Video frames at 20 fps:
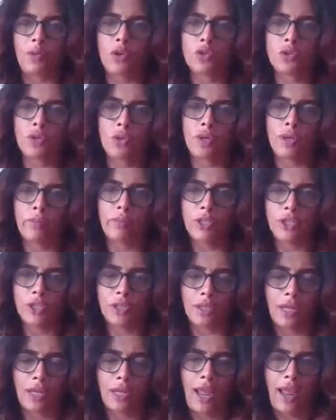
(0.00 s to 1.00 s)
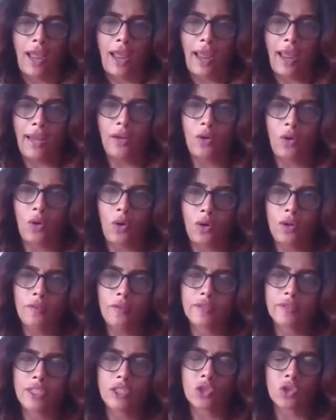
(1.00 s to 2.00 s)
if there was no remission. And
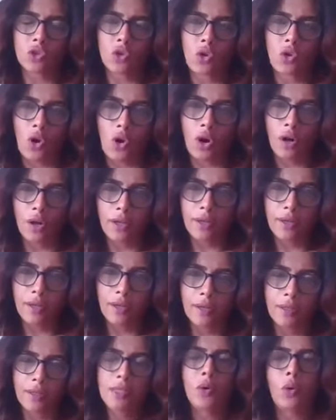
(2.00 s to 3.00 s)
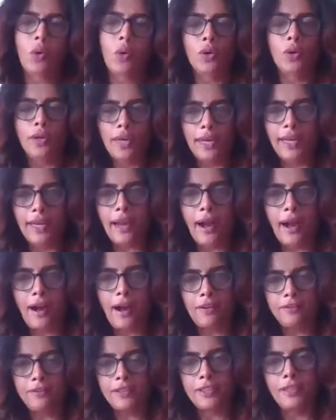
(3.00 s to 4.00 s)
all of this gone only
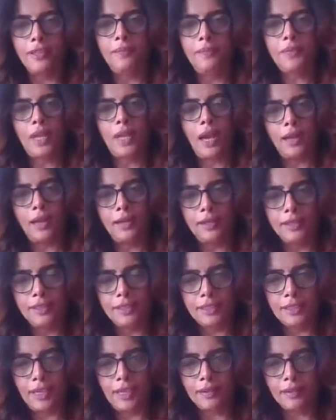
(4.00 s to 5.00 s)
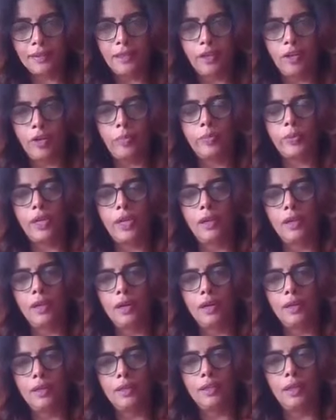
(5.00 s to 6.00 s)
after Anand started
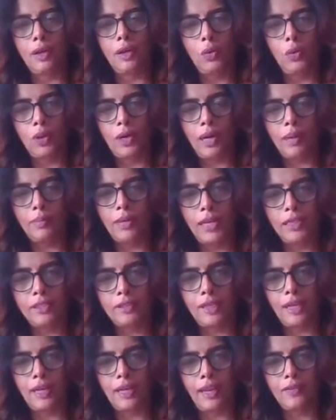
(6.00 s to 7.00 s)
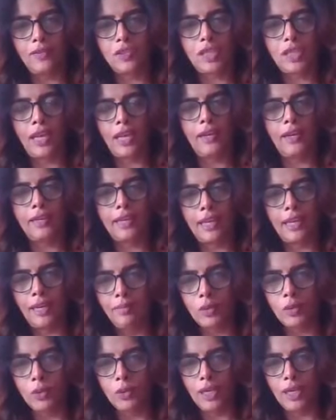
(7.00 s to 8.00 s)
adopting the low carb dietary lifestyle and
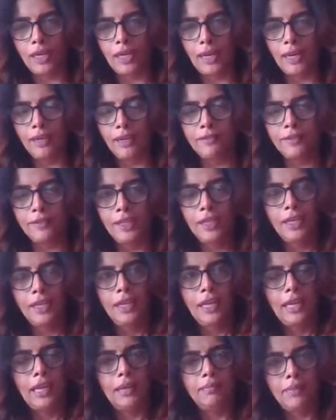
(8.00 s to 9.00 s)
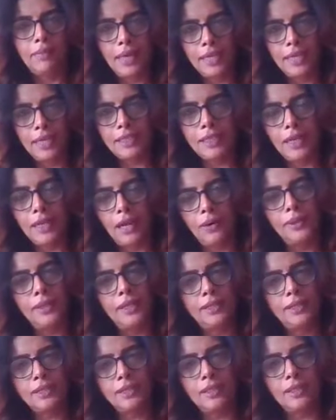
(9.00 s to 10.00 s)
came to D Life. Imagine how
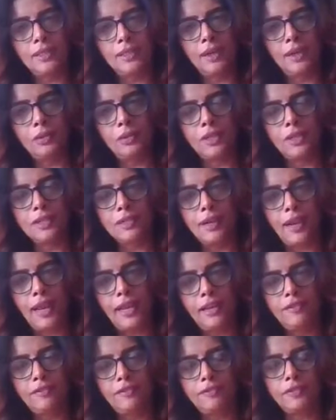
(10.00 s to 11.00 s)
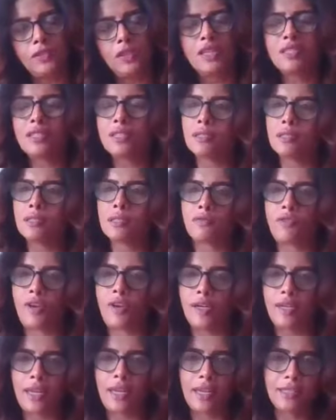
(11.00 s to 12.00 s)
he has turned around his life. This is
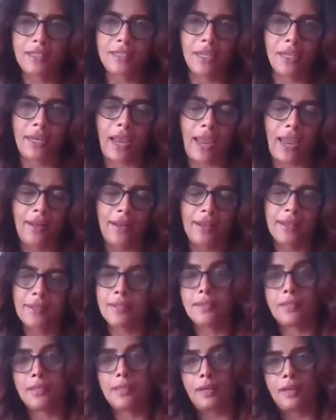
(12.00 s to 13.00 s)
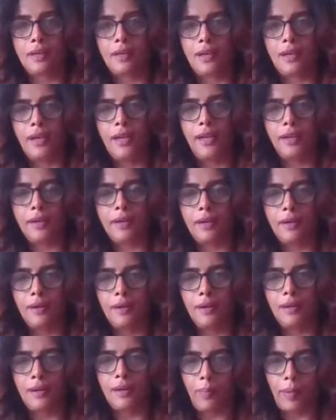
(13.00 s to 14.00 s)
fantastic, and this is a great
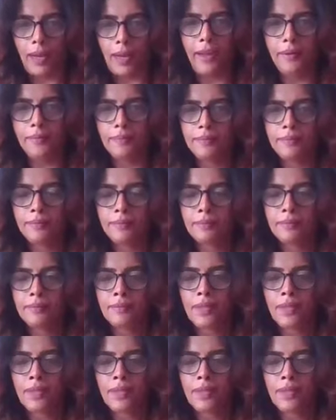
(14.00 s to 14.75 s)
reply.